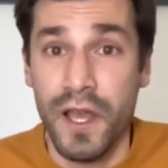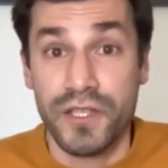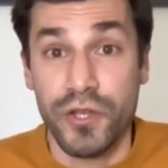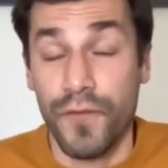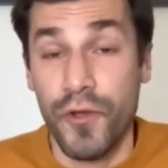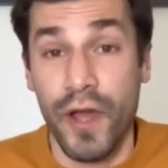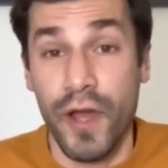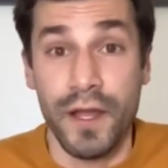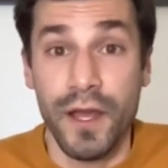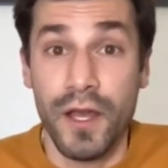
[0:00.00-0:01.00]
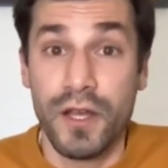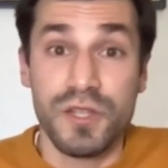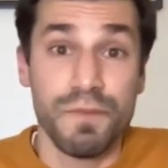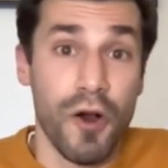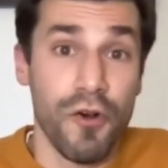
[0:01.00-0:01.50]
So if you had
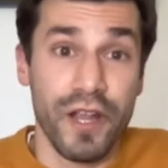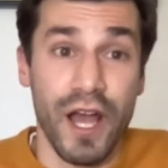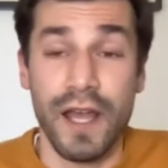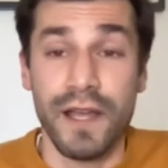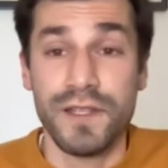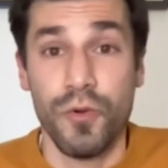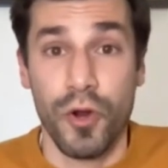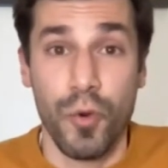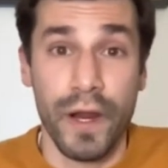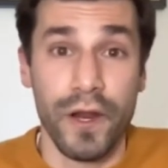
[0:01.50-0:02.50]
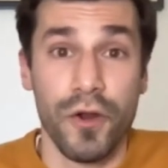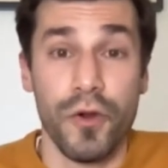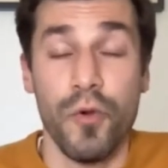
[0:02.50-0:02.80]
smaller guys who are quicker,